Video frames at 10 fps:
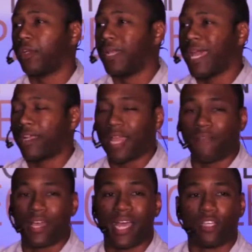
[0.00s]
You're not
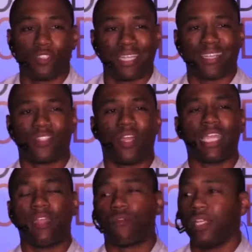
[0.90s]
going to have a house. You're like, so
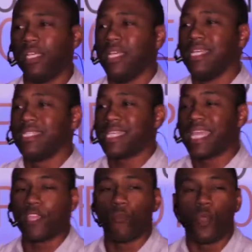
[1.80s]
I can't really
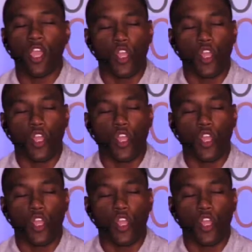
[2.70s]
say anything.